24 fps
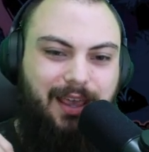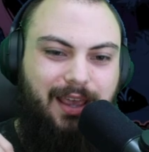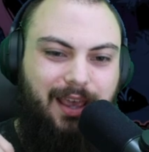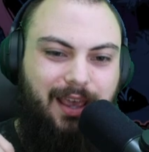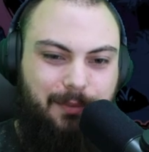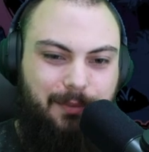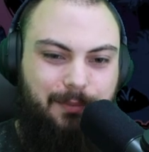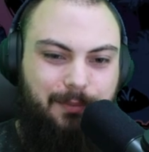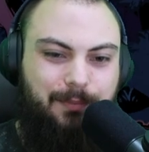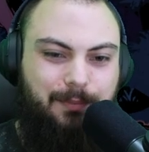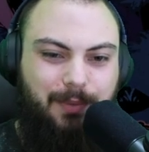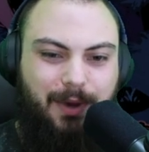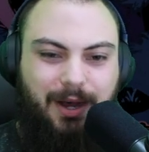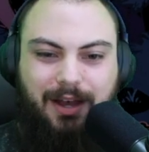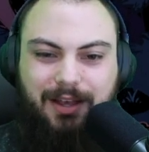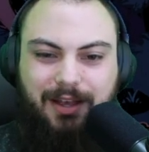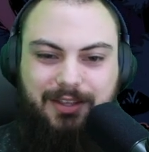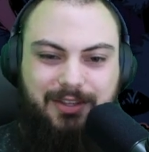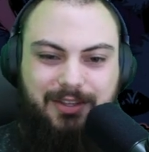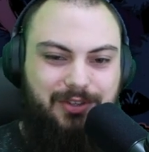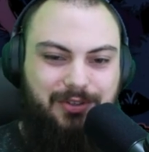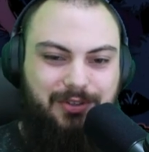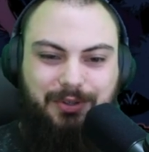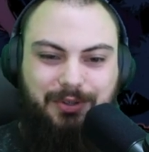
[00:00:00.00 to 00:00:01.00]
But
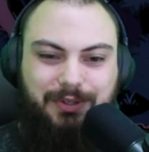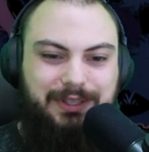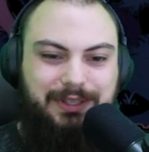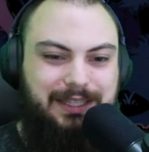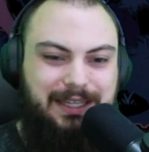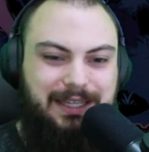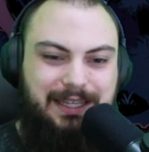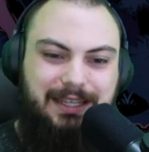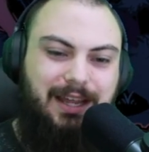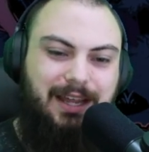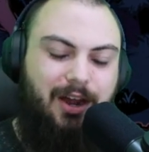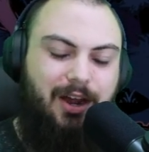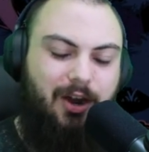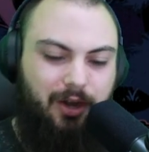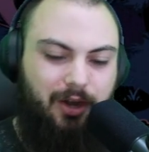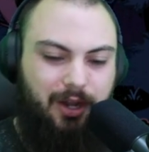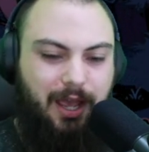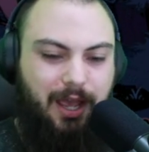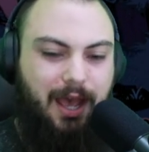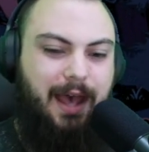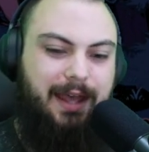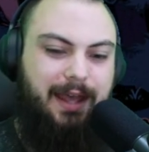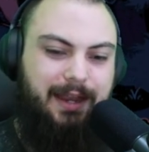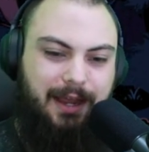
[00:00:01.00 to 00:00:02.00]
you'll need
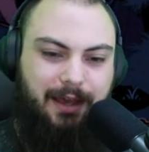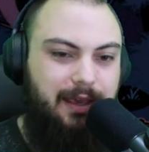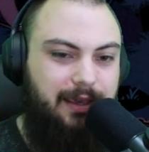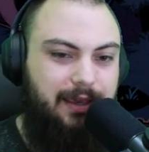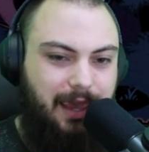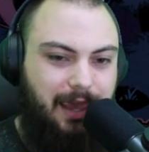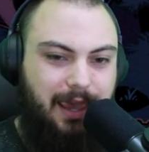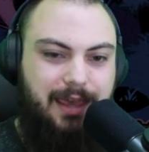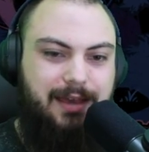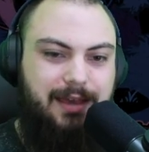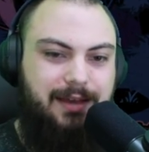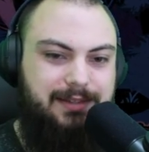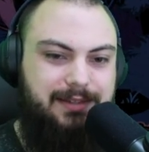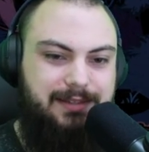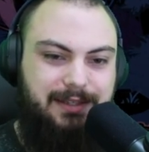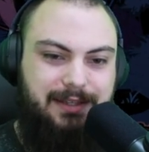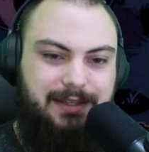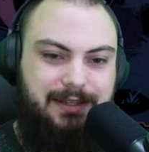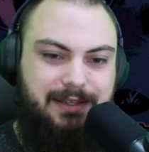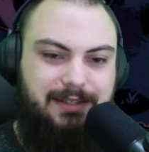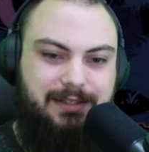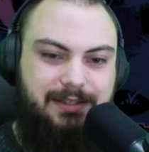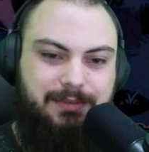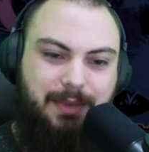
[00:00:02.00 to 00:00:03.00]
Arcana. Chaos
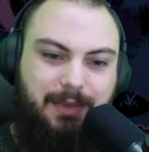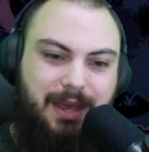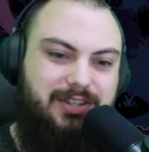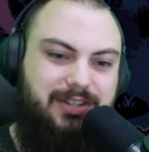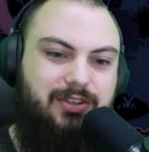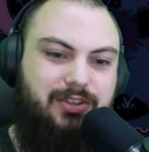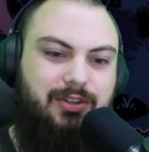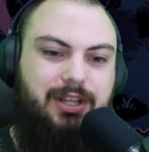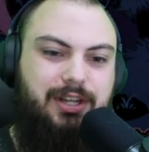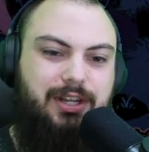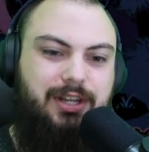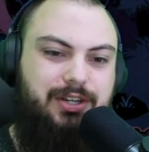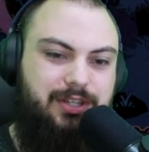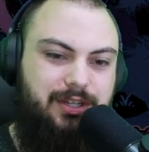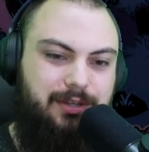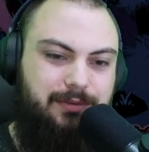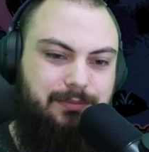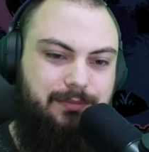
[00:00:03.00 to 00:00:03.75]
is magical energy,